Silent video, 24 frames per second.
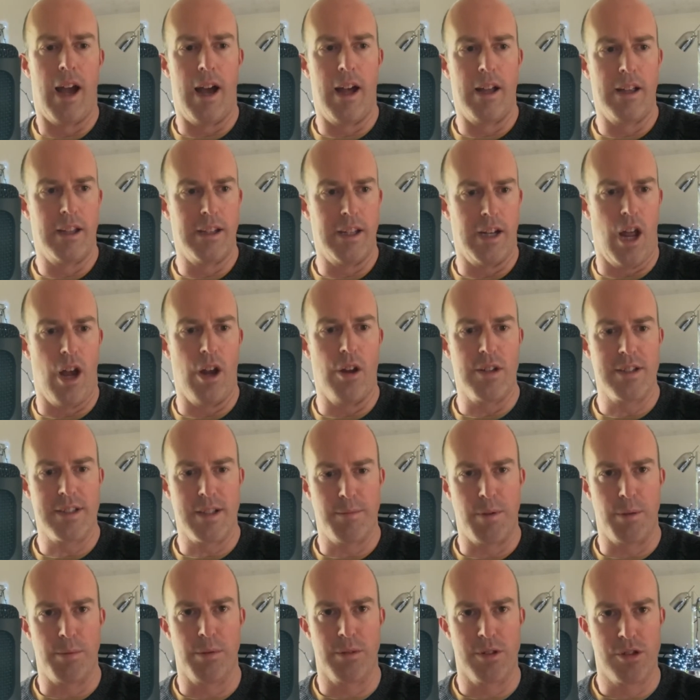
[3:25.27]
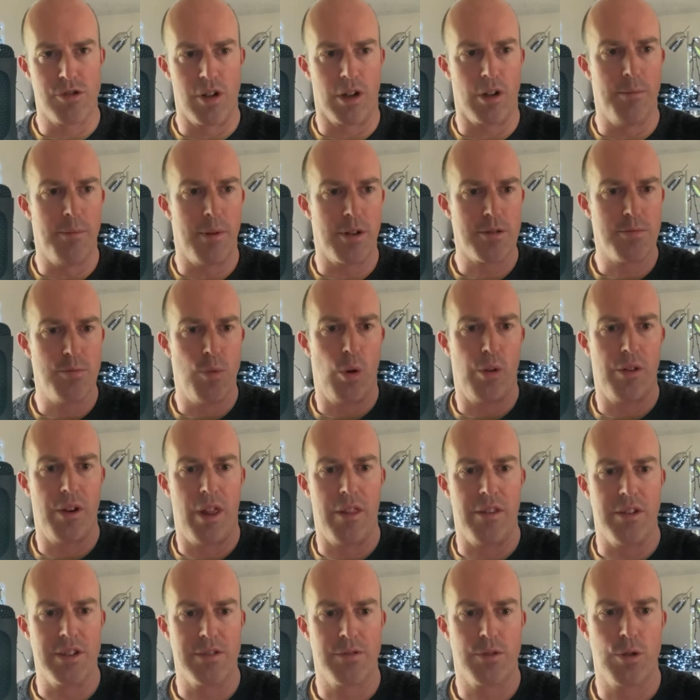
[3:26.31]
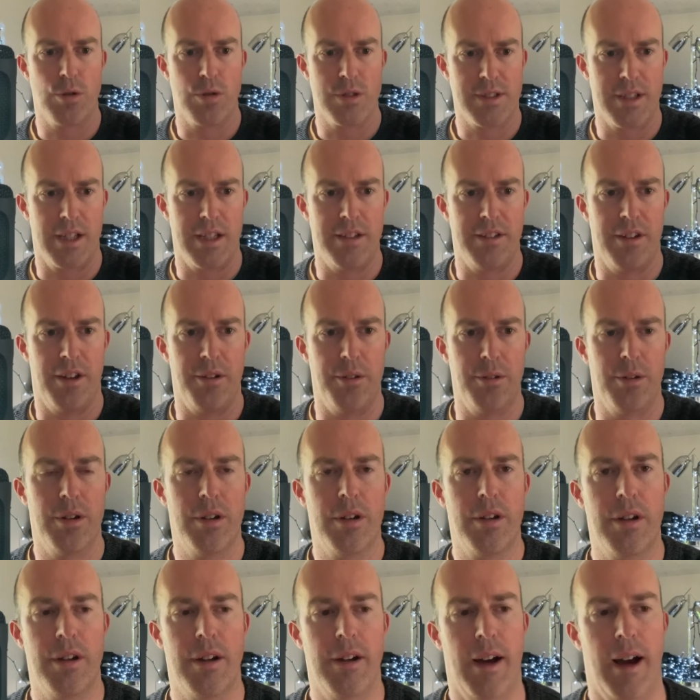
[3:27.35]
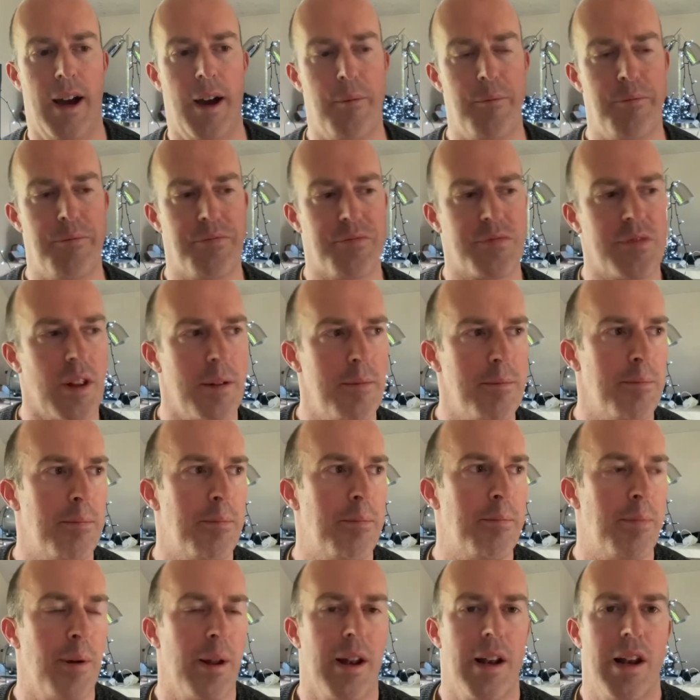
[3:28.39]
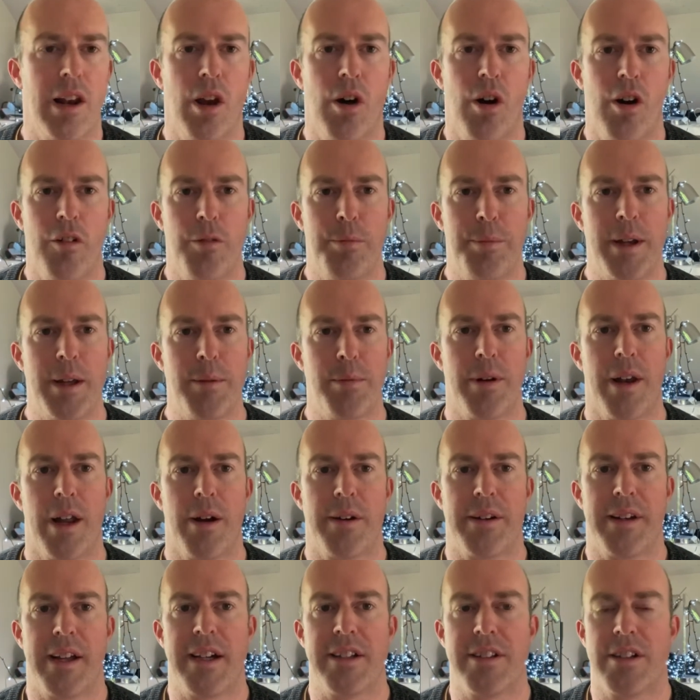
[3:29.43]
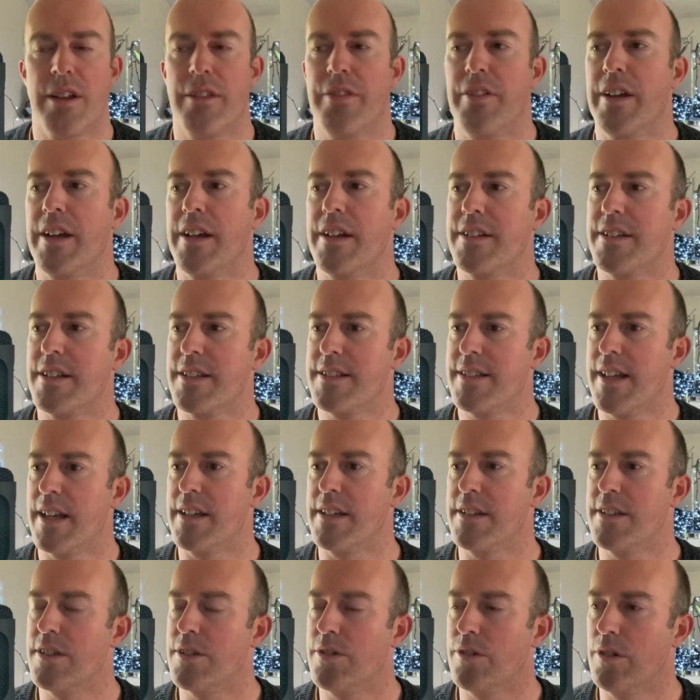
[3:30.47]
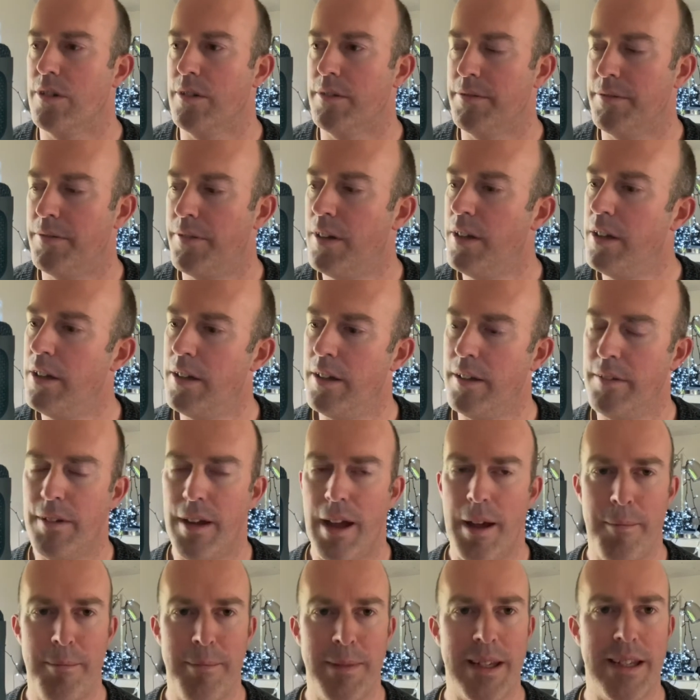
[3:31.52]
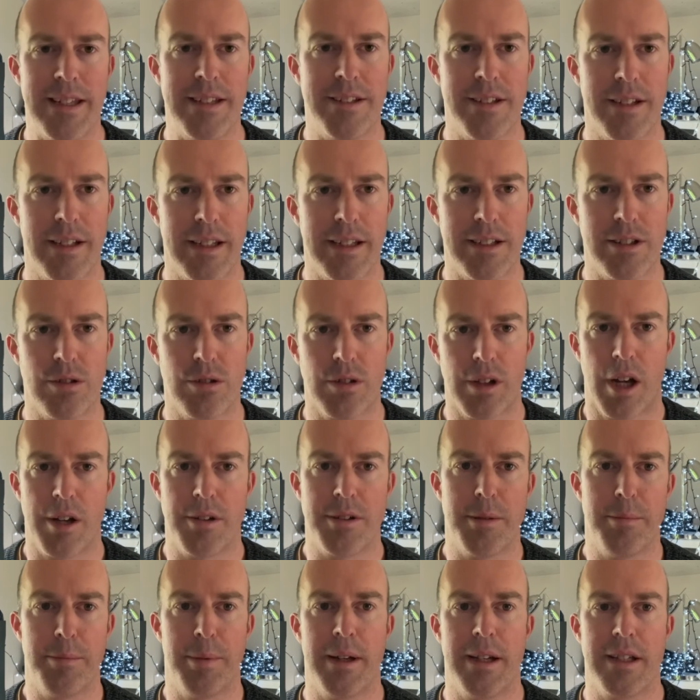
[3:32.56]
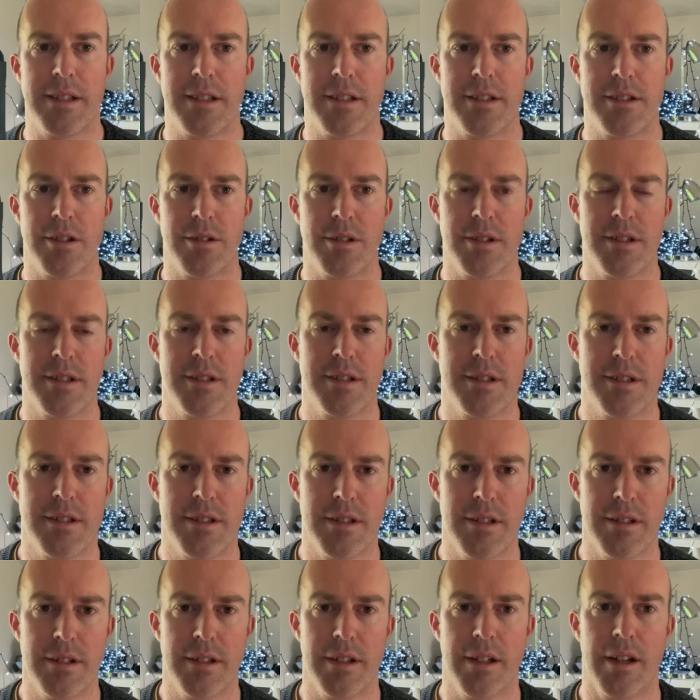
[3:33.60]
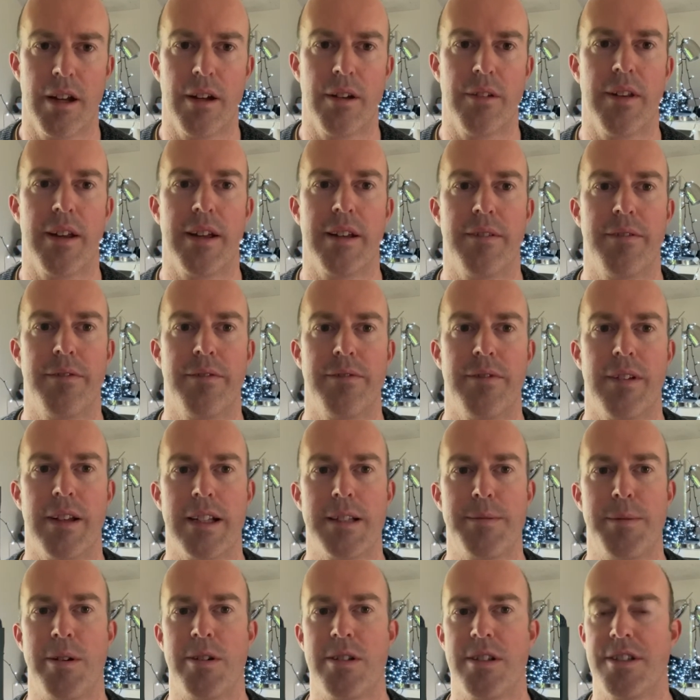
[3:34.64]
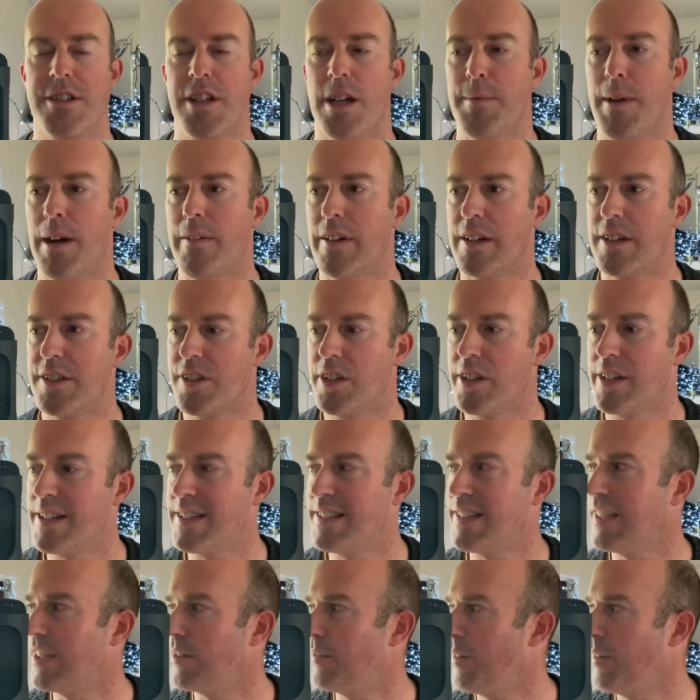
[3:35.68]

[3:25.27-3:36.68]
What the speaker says: You know, and some people struggle much more than others. Of course they do. But a lot of people nowadays, I think, just tend to sort of immediately sort of go to bits as soon as, you know, they've experienced a certain amount of anxiety, and you